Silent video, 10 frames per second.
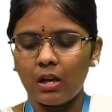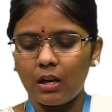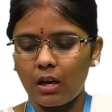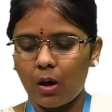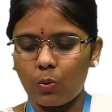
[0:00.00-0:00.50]

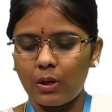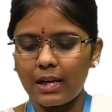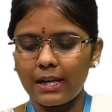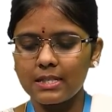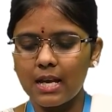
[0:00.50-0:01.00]
Now
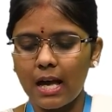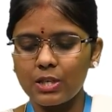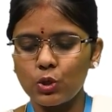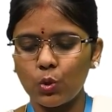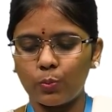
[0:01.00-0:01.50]
let us
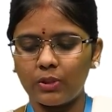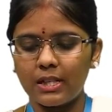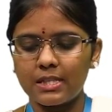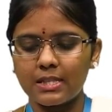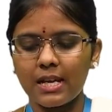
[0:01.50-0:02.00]
assume the
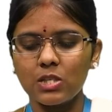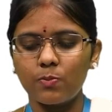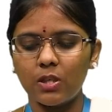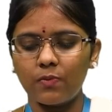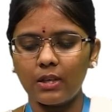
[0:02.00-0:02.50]
distance
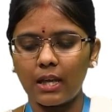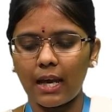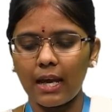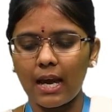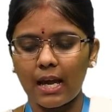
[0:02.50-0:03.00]
between
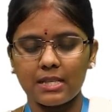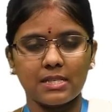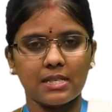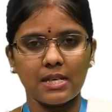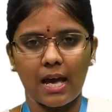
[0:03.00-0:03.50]
A and
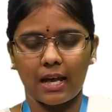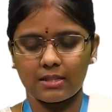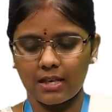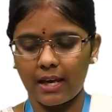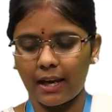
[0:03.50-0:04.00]
C
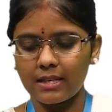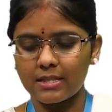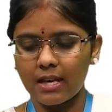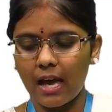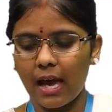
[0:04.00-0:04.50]
as
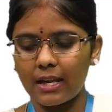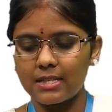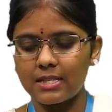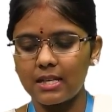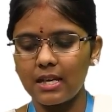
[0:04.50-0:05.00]
X and
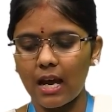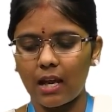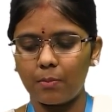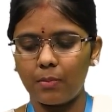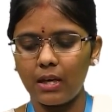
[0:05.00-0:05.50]
C
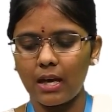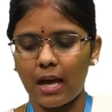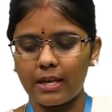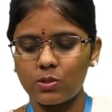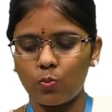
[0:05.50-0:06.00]
and B
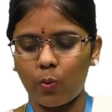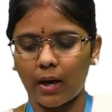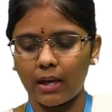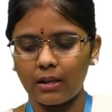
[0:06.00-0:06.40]
as Y.